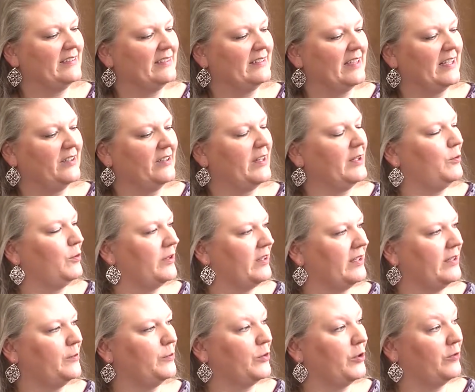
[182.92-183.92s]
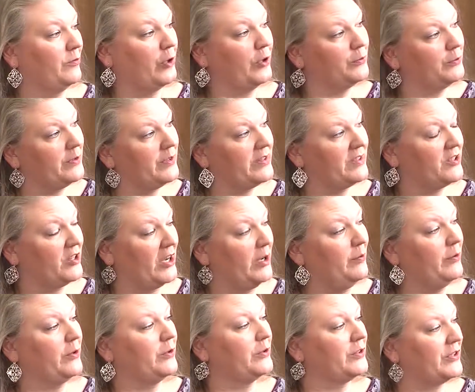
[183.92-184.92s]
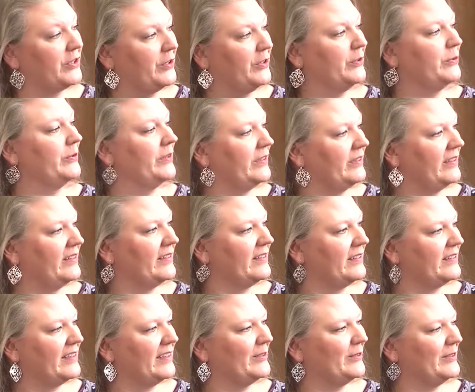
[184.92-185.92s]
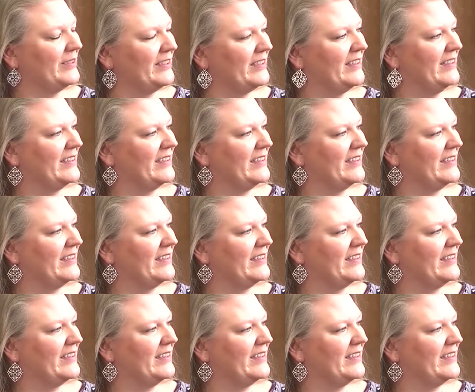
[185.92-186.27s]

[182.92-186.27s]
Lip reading: how they want to get more involved with the chamber. So I thought that was exciting.